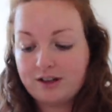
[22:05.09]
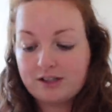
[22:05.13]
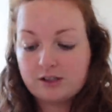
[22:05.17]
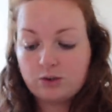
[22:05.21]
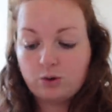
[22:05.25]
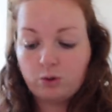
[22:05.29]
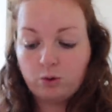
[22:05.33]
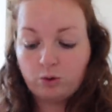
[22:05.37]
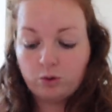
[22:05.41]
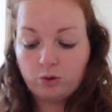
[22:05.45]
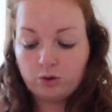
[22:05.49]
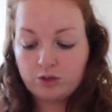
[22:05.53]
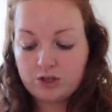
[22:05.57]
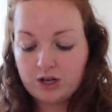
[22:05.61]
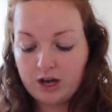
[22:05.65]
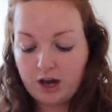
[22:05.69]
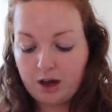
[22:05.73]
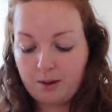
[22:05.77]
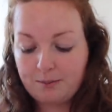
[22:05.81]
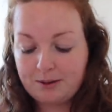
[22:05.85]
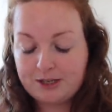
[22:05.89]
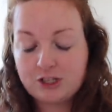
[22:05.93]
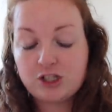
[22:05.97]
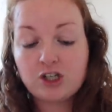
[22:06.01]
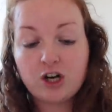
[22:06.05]
it's called
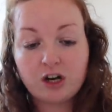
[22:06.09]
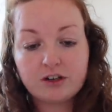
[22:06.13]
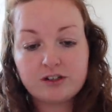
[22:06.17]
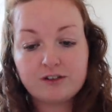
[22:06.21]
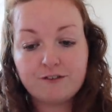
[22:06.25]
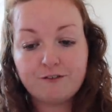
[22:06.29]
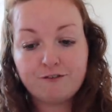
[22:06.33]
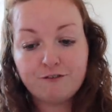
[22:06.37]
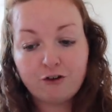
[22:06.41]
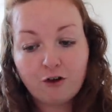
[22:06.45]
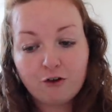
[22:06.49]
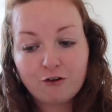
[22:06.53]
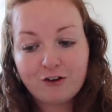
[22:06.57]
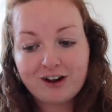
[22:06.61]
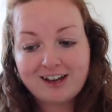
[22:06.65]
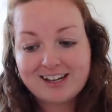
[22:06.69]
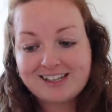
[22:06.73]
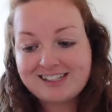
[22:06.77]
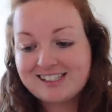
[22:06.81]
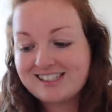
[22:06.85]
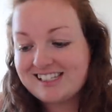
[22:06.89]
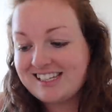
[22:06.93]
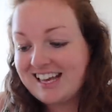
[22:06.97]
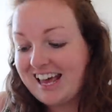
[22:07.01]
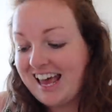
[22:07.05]
Enchanted
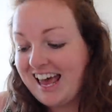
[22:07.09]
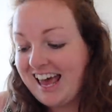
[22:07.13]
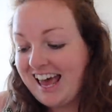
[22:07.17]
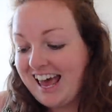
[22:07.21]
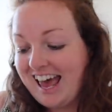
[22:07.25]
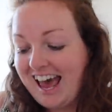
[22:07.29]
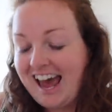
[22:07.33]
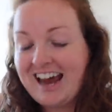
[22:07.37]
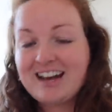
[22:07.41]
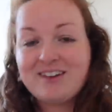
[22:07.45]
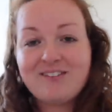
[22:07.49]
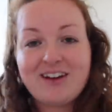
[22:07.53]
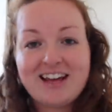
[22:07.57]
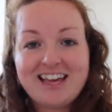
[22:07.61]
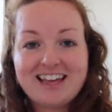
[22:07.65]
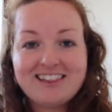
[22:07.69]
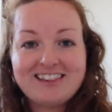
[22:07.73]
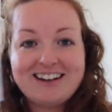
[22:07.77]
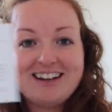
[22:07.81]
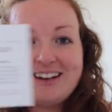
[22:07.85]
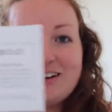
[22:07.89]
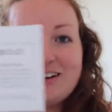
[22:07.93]
Forest. Anyway, in the